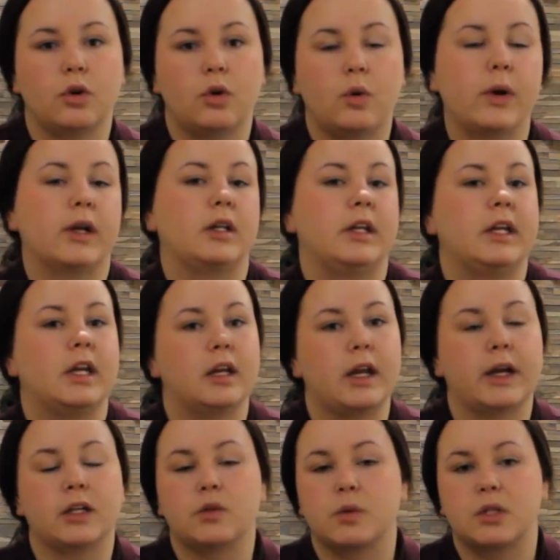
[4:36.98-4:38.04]
quickly
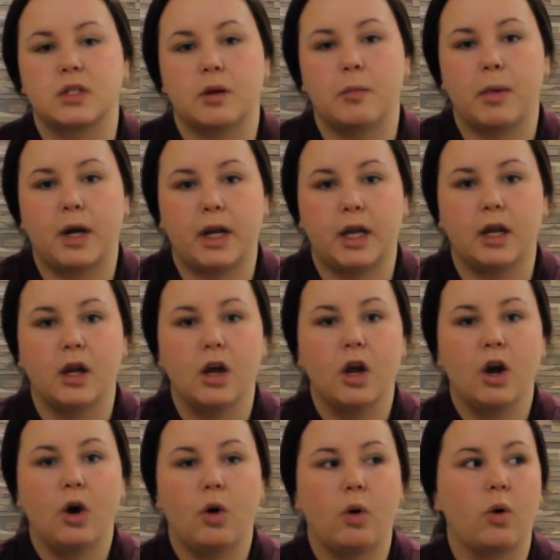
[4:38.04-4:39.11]
connect with somebody
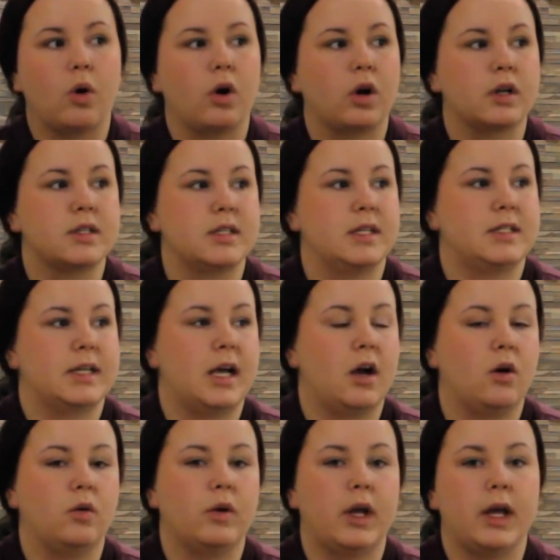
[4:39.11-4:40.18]
or sit
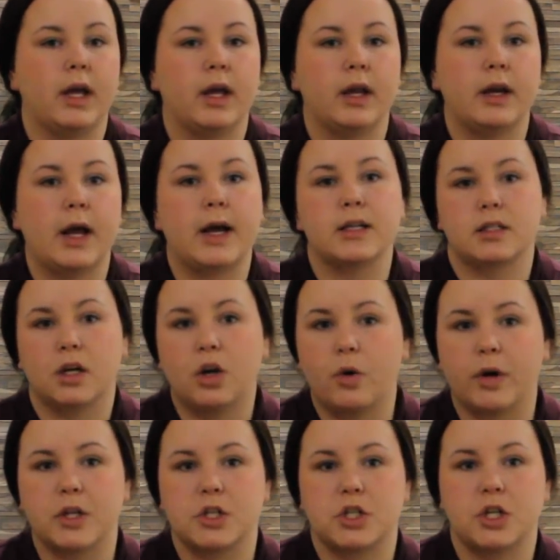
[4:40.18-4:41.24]
down and ask a
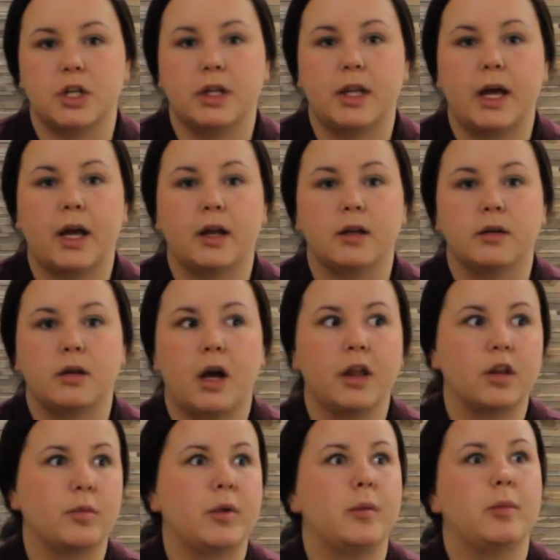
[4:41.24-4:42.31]
question that
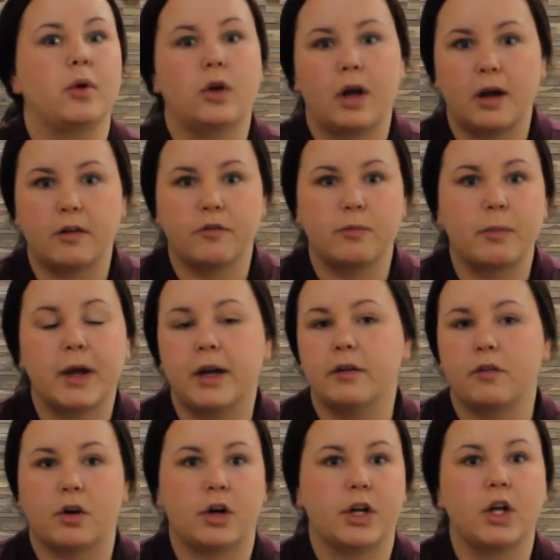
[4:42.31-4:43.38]
other people have might
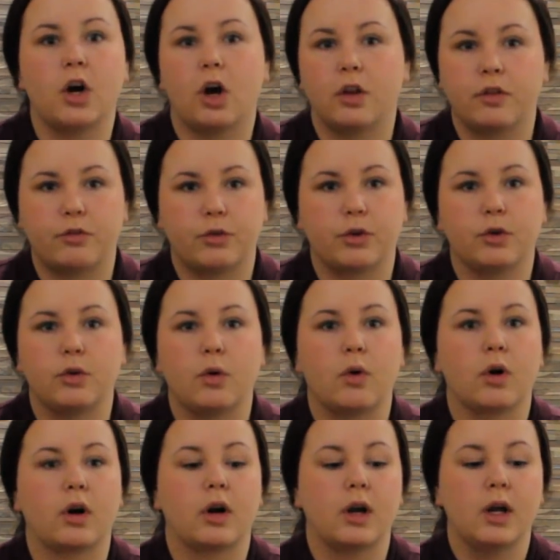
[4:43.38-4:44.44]
have already gone through
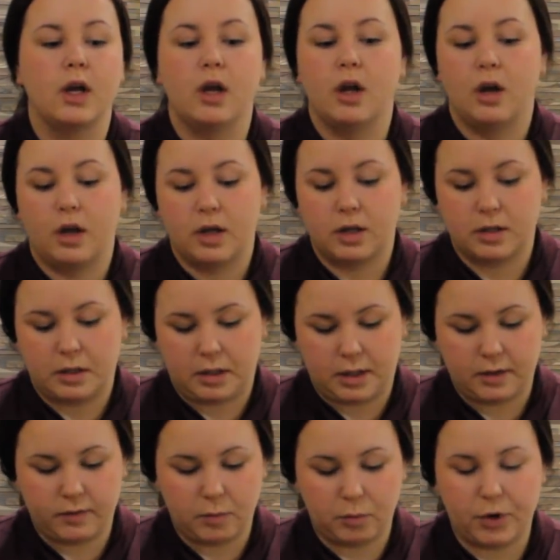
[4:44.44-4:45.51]
or
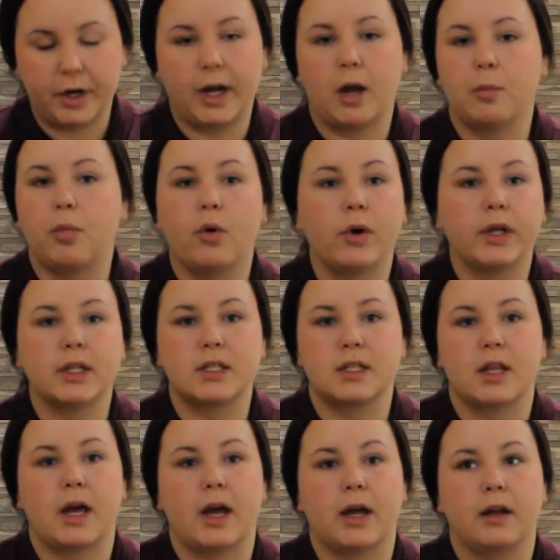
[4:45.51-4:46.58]
even bring up points
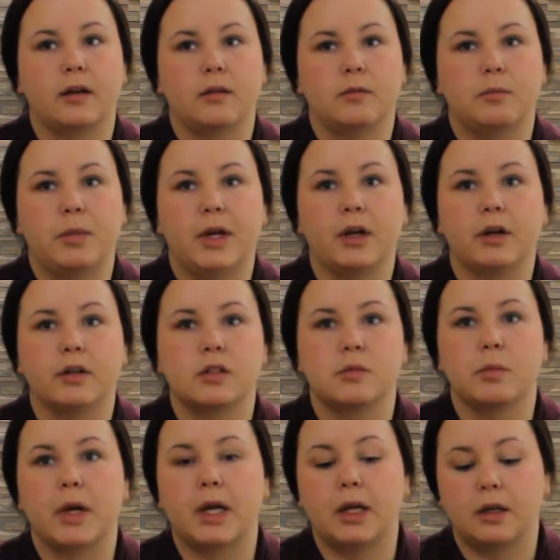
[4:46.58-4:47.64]
that
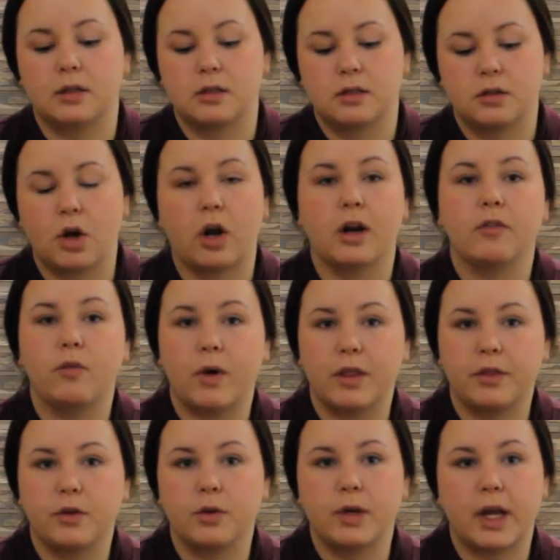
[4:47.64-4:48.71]
parents might not have
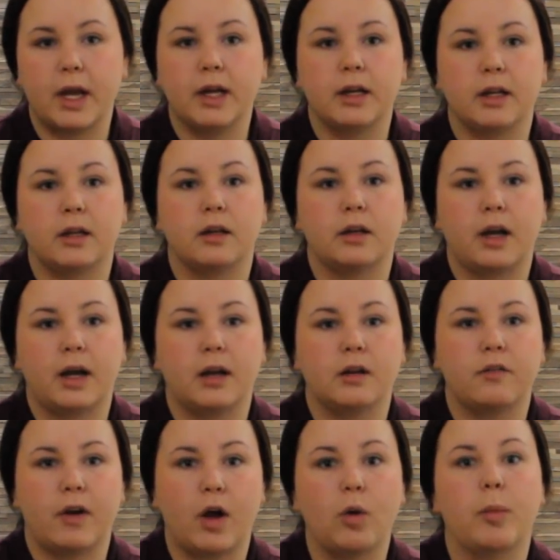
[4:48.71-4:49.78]
went through yet and kind
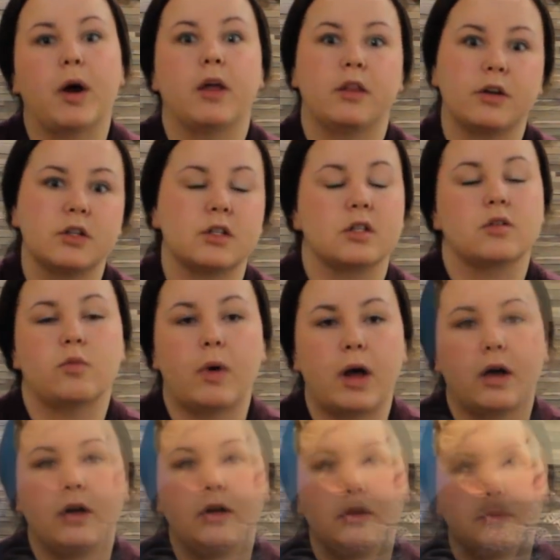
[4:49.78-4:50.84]
of help others as
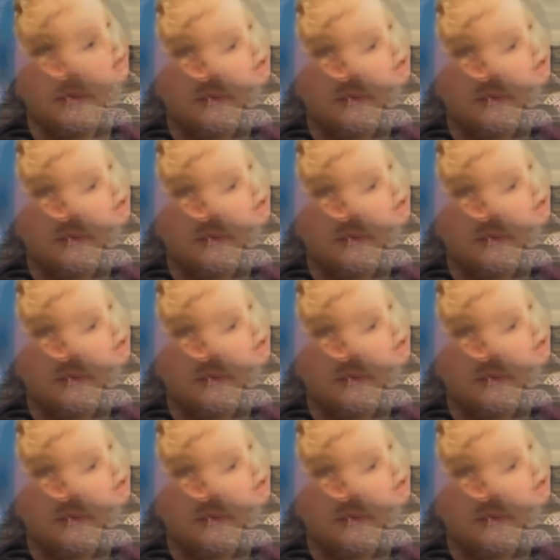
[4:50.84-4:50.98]
well.